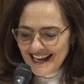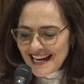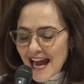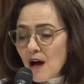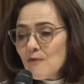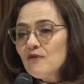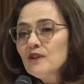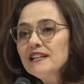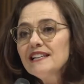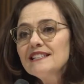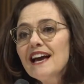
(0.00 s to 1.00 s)
and
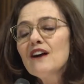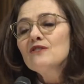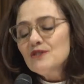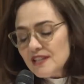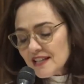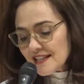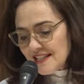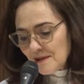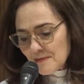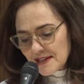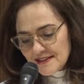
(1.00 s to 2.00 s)
helpfully tells
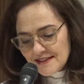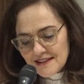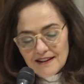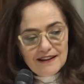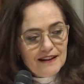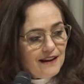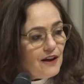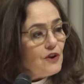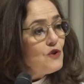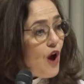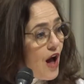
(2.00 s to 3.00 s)
Nicodemus
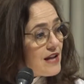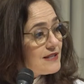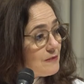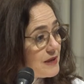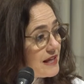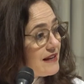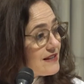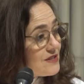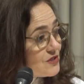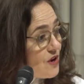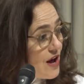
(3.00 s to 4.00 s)
not to be
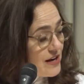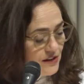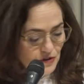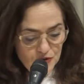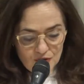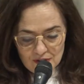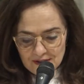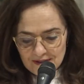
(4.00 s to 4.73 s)
astonished.